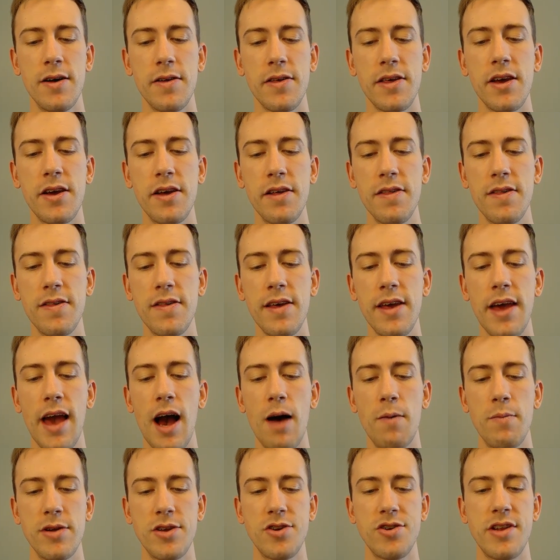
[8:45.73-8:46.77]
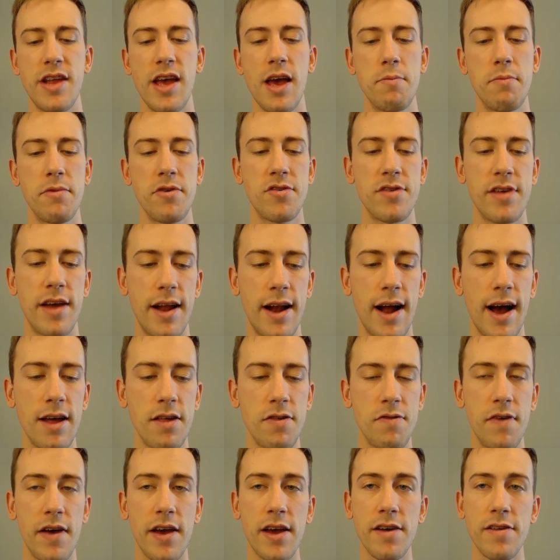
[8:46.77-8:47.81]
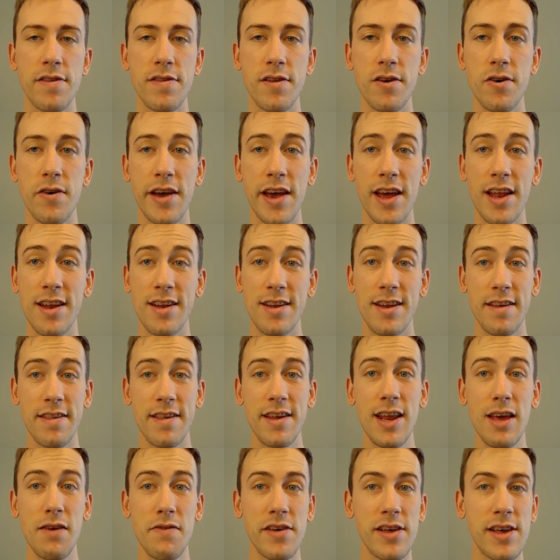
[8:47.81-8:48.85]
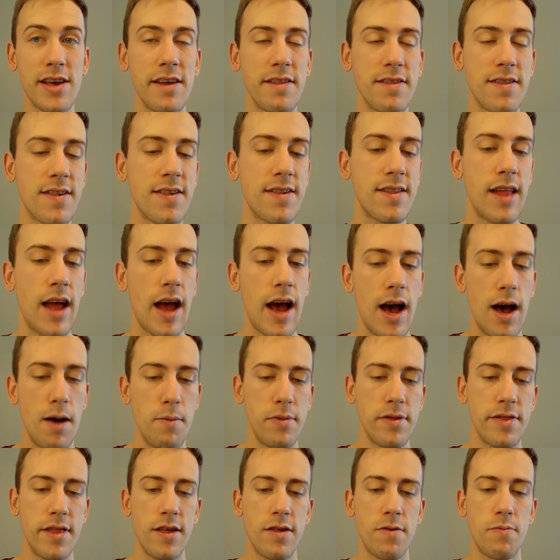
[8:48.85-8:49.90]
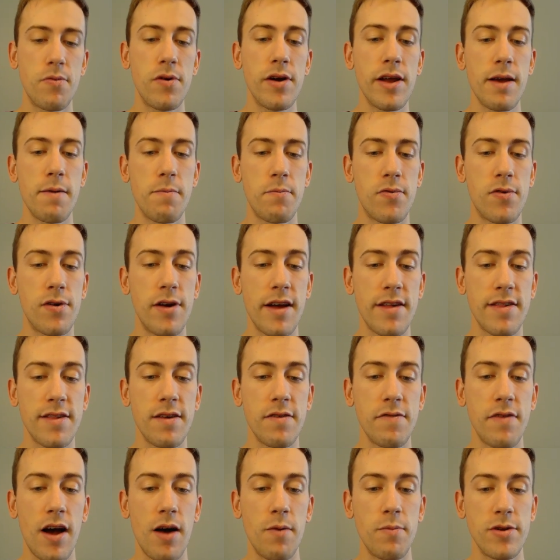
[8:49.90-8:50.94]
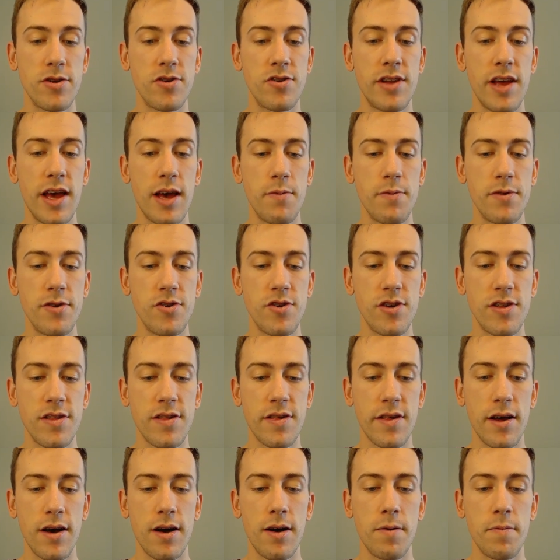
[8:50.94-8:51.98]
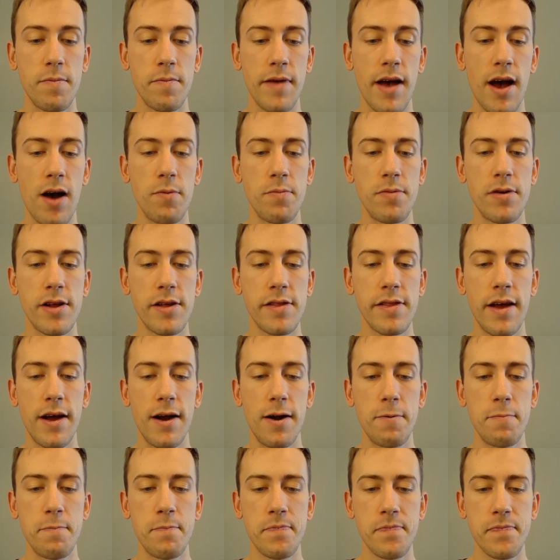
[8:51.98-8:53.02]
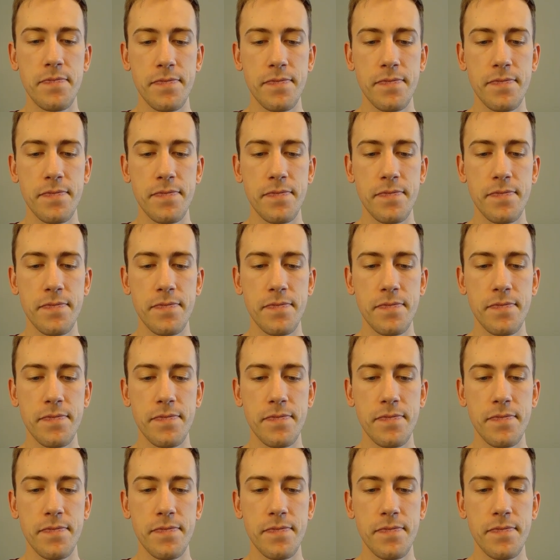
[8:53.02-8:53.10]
You can see how much damage that Ice Fang is doing, and it doesn't even get stabbed. That's pretty impressive how much damage it's outputting there.